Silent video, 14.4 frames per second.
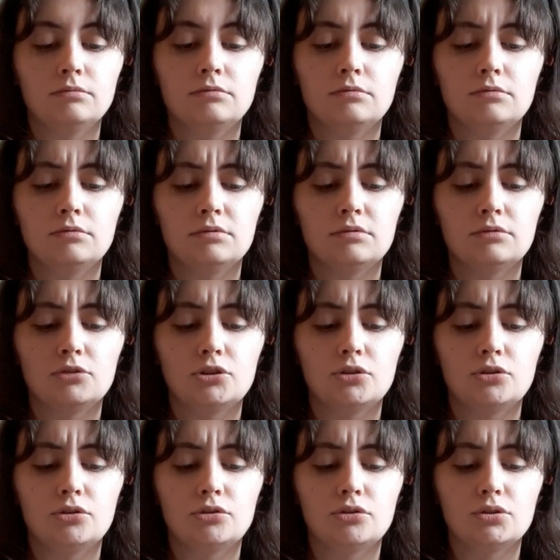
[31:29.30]
sometime
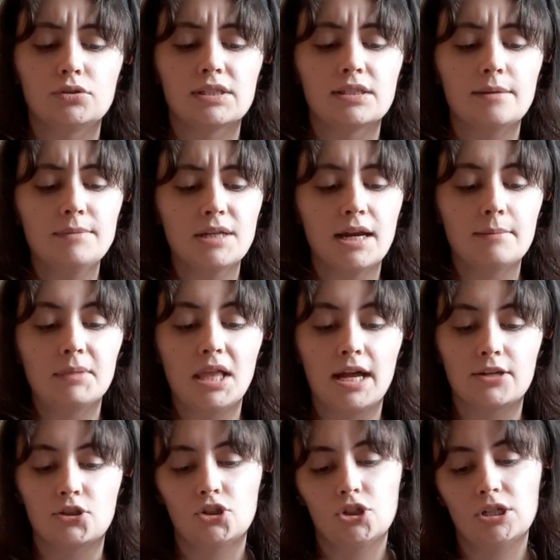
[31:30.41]
last year, I think.
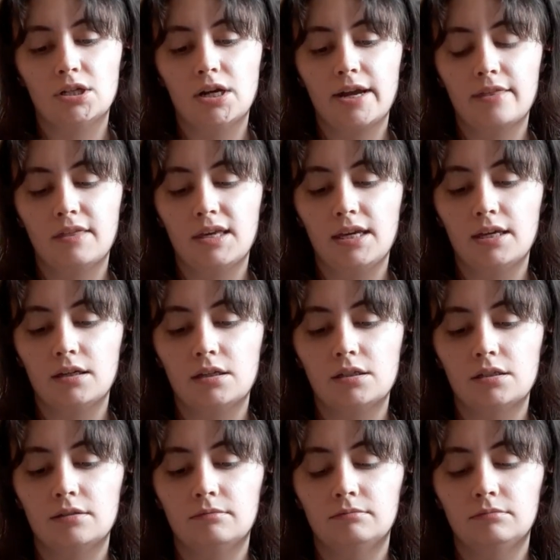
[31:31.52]

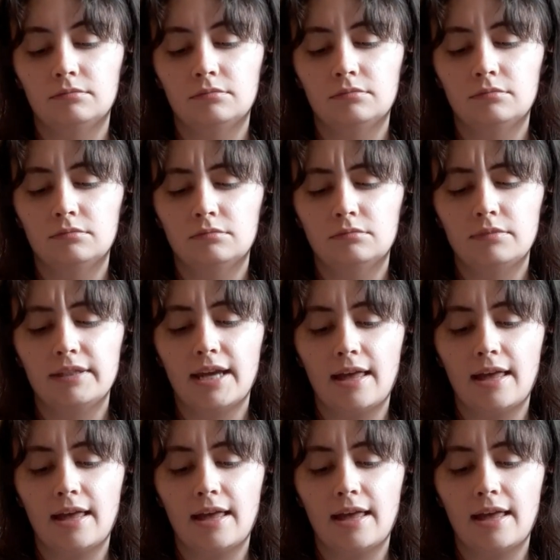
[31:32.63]
Yeah, last year.